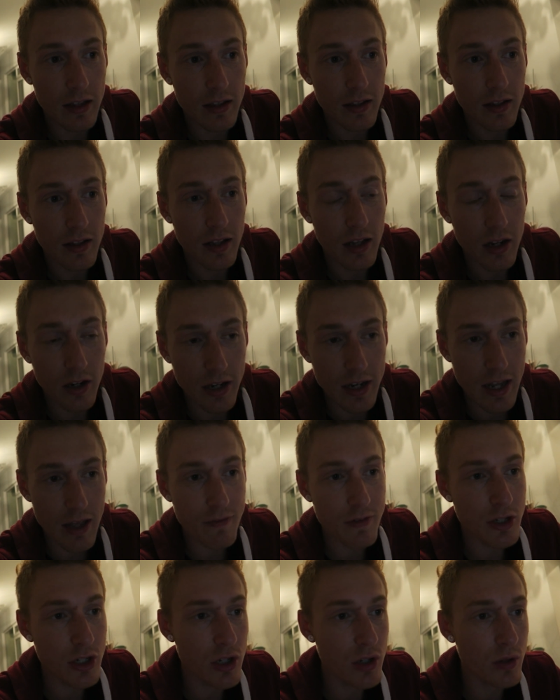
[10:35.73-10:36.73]
Mm, and I
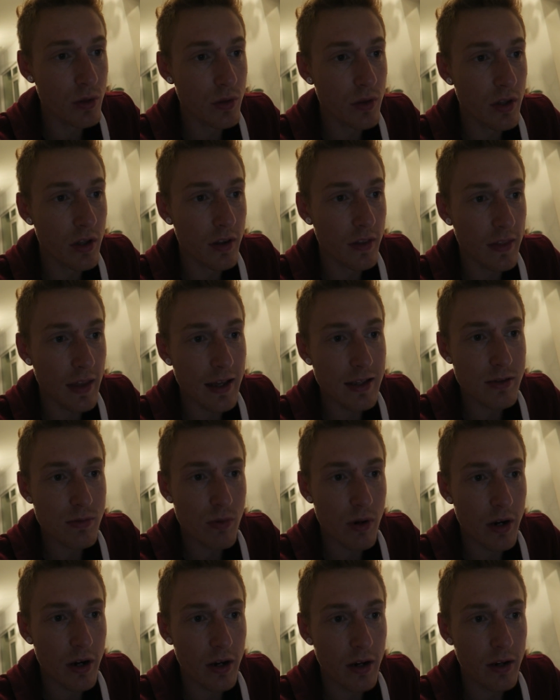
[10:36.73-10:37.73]
never knew that that's
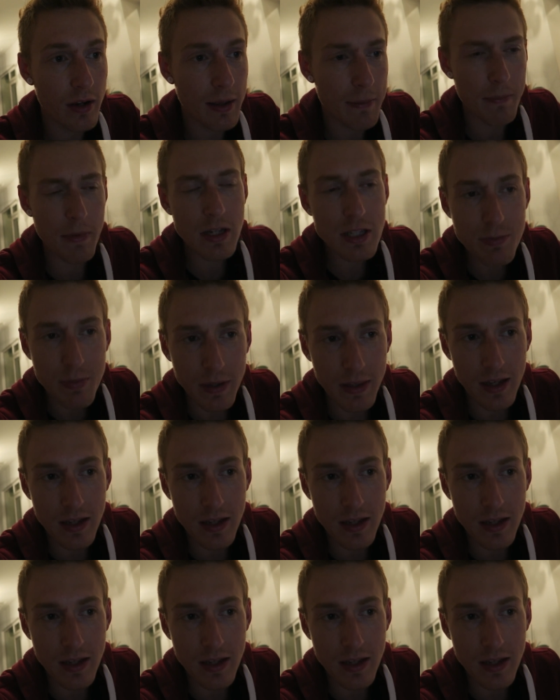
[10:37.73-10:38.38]
where it must be.